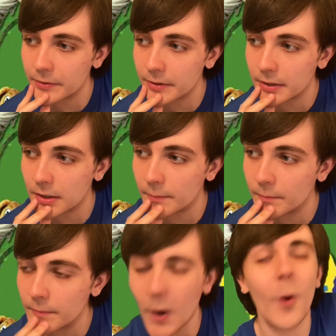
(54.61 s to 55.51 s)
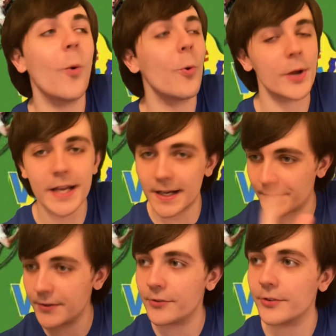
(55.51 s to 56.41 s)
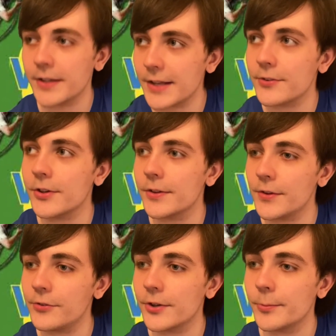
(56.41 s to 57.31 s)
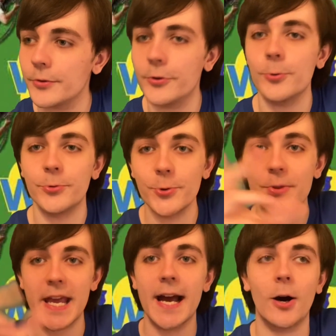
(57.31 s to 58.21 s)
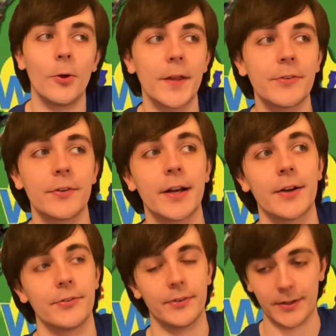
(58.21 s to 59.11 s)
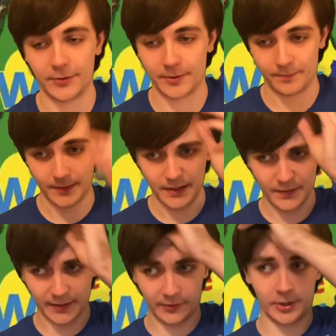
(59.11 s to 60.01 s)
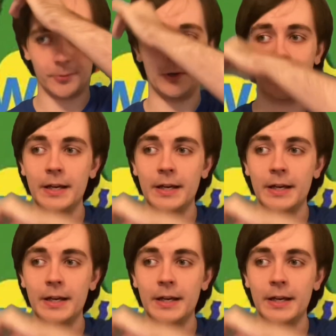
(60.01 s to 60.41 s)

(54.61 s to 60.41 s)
Um, oh yeah, this is a, that's a good this is a good one too. Do the Owl. That's a nice that's a that's a good one.